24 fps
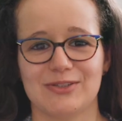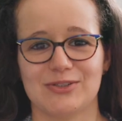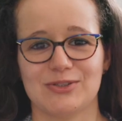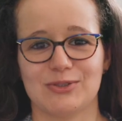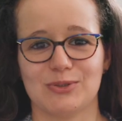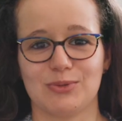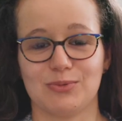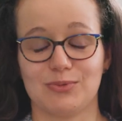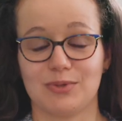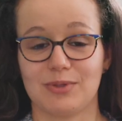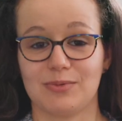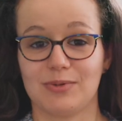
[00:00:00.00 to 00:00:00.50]

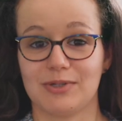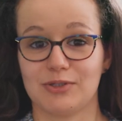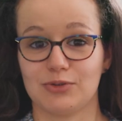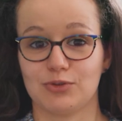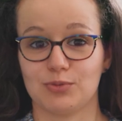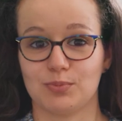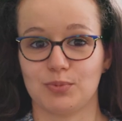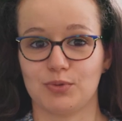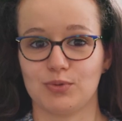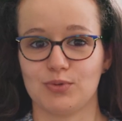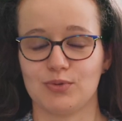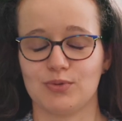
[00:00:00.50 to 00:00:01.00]
So we want
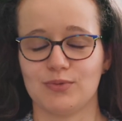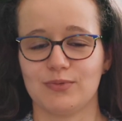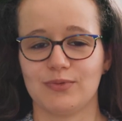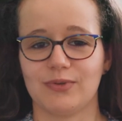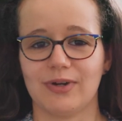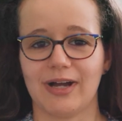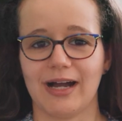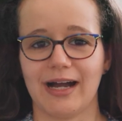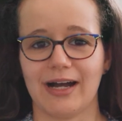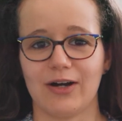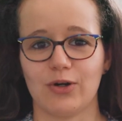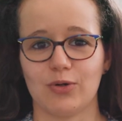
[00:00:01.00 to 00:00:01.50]
to
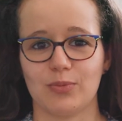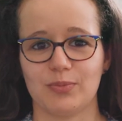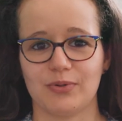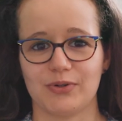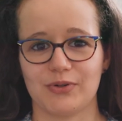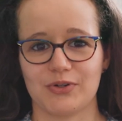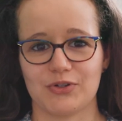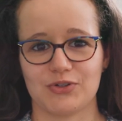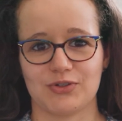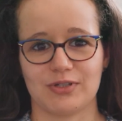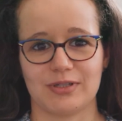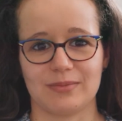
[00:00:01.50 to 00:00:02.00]
prove how
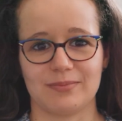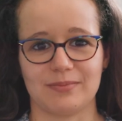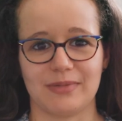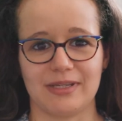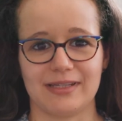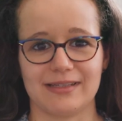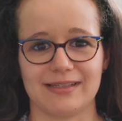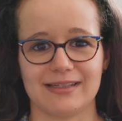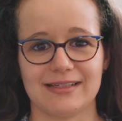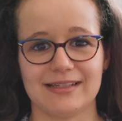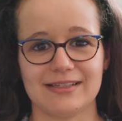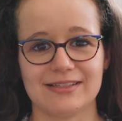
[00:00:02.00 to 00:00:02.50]
operation and
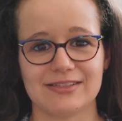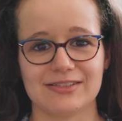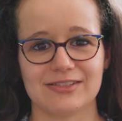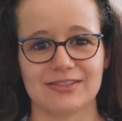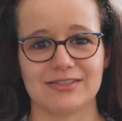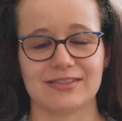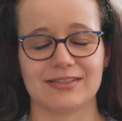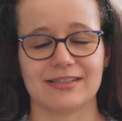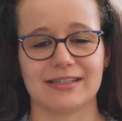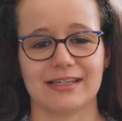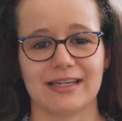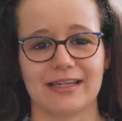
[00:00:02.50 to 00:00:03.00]

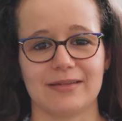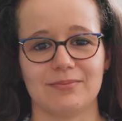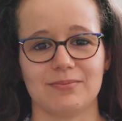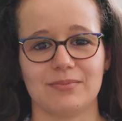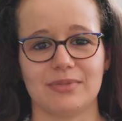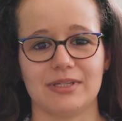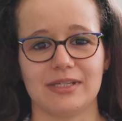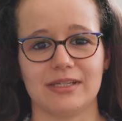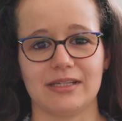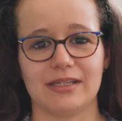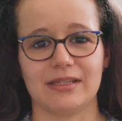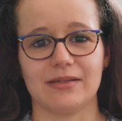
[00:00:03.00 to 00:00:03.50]
maintenance can
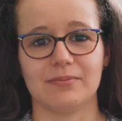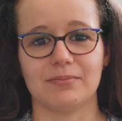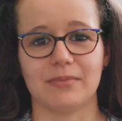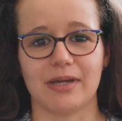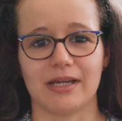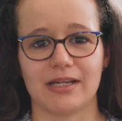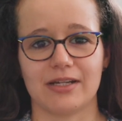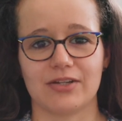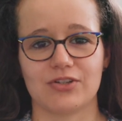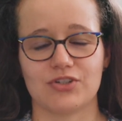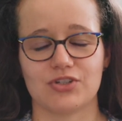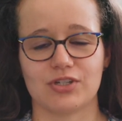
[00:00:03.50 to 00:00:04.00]
be
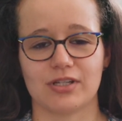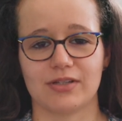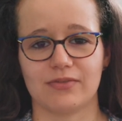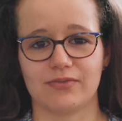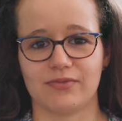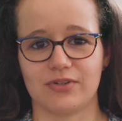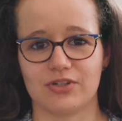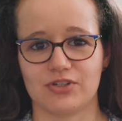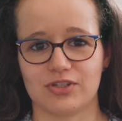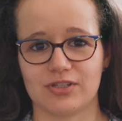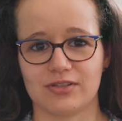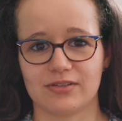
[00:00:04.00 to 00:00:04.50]
managed
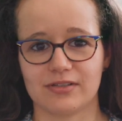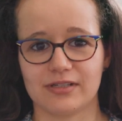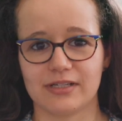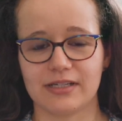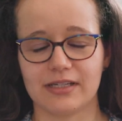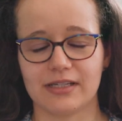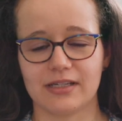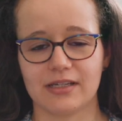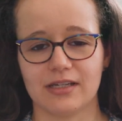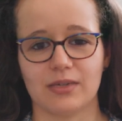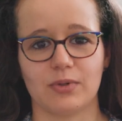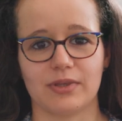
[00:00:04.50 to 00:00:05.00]

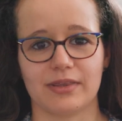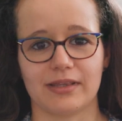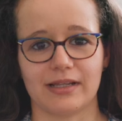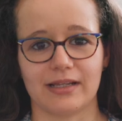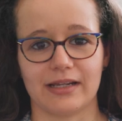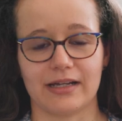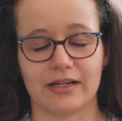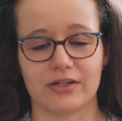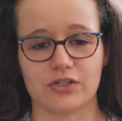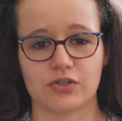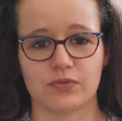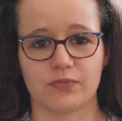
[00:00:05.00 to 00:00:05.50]
efficiently with a
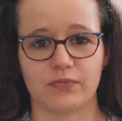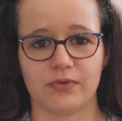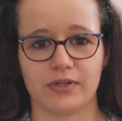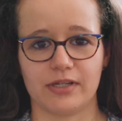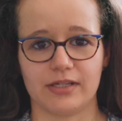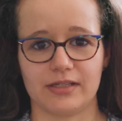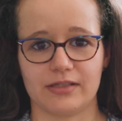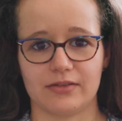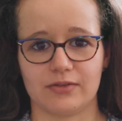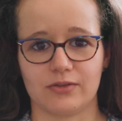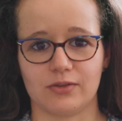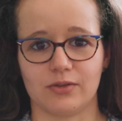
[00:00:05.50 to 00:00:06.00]
large
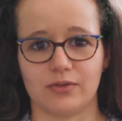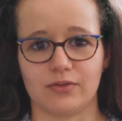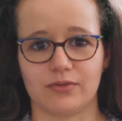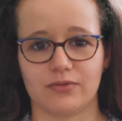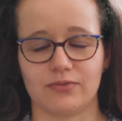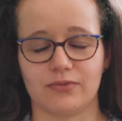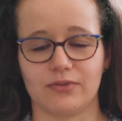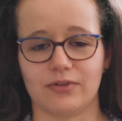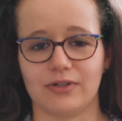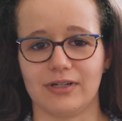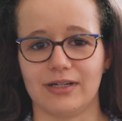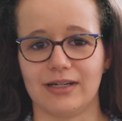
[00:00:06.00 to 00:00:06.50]
fleet
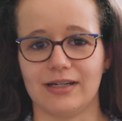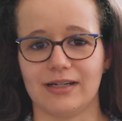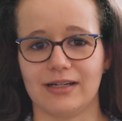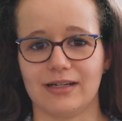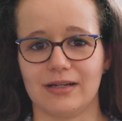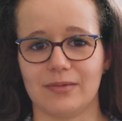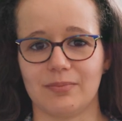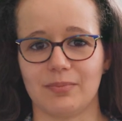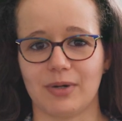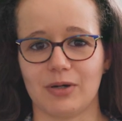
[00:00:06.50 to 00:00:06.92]
of uh, uh,